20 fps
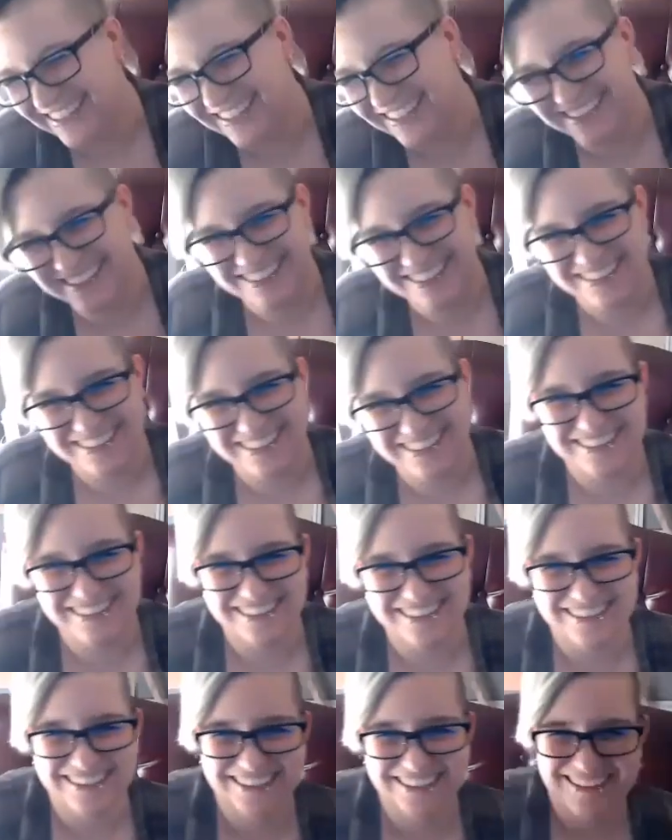
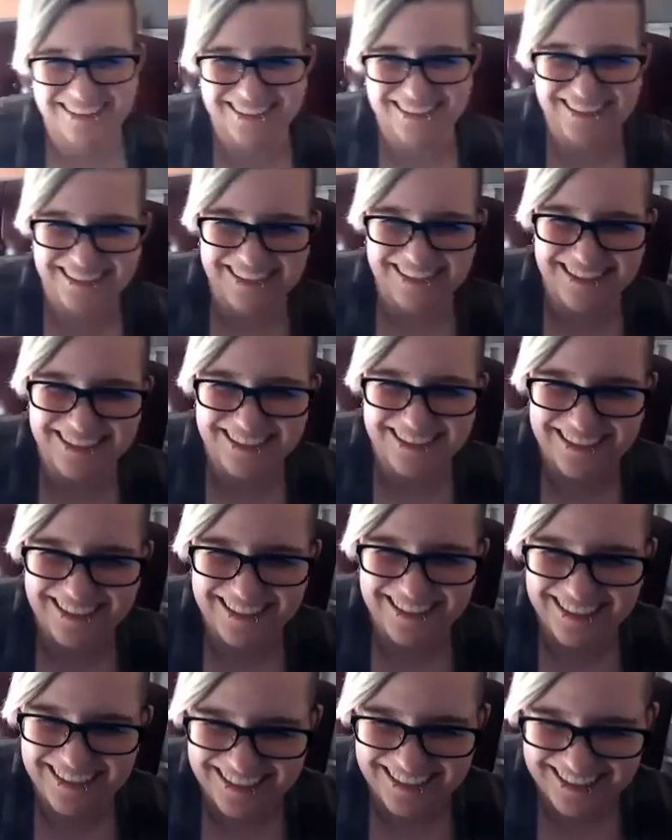
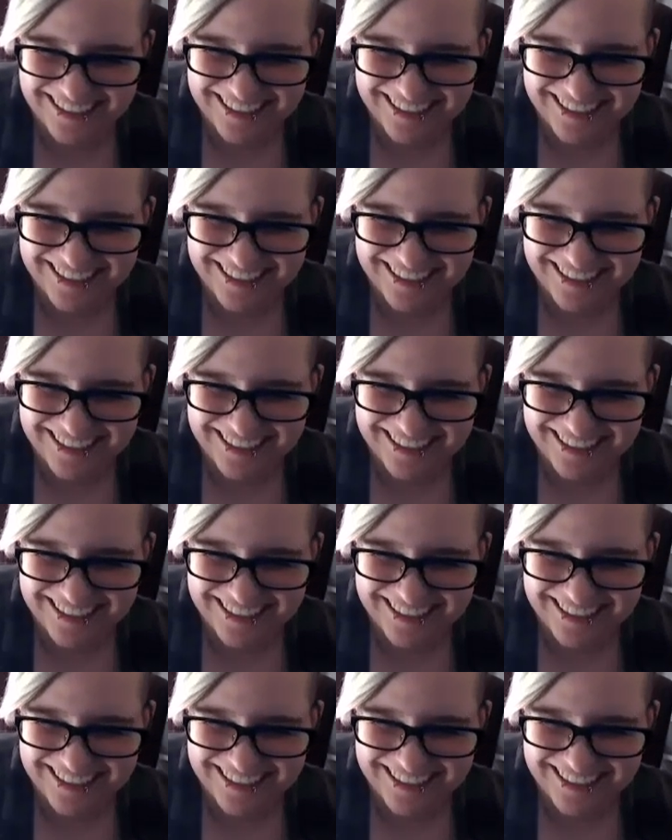No words are spoken by the person on screen.